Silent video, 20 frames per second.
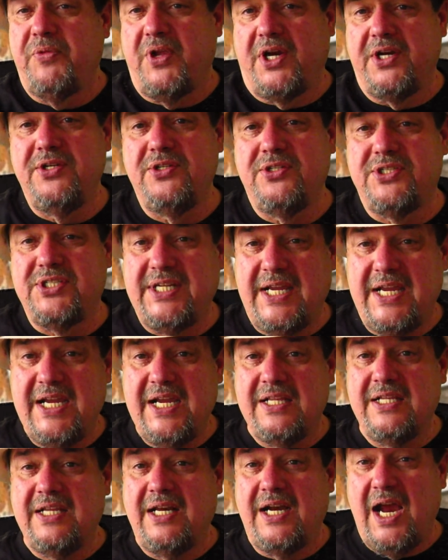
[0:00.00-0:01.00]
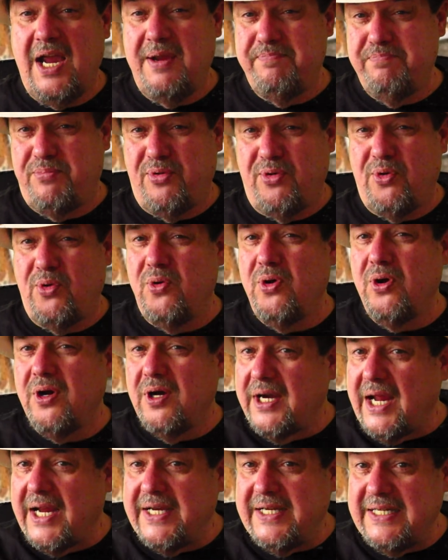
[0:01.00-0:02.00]
Are you saying that I'm poor
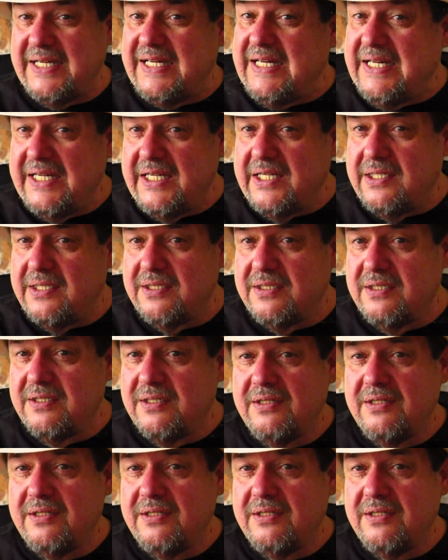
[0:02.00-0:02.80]
and I need it?